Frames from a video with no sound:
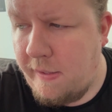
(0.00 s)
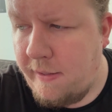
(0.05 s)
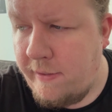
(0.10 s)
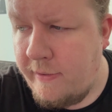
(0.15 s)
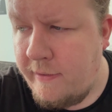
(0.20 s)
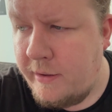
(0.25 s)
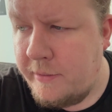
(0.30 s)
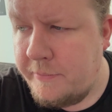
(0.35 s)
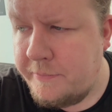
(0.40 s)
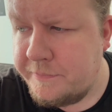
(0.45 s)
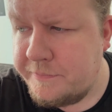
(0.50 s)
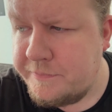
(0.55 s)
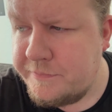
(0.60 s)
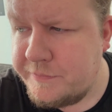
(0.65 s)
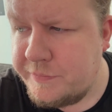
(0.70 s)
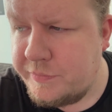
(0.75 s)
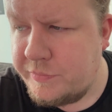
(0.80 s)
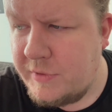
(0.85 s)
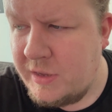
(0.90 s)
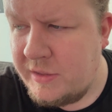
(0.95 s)

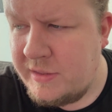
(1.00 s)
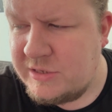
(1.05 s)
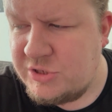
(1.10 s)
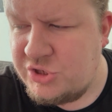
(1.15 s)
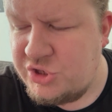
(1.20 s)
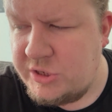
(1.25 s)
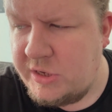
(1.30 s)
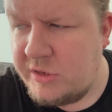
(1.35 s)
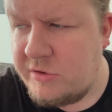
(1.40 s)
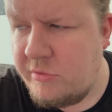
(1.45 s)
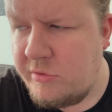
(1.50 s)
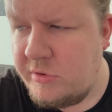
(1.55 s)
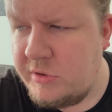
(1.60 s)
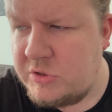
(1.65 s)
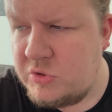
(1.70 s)
That's January